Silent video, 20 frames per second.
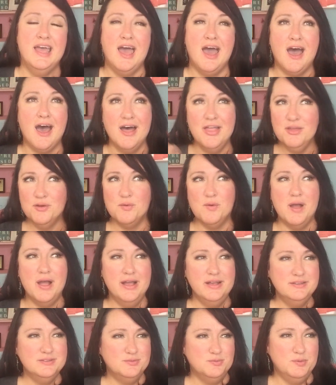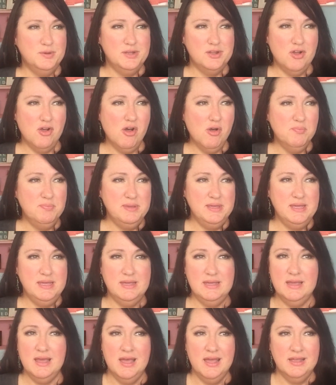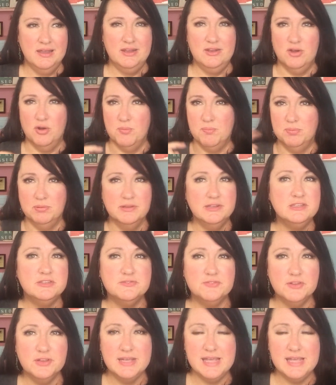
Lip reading: Otherwise, we'd all be, blissfully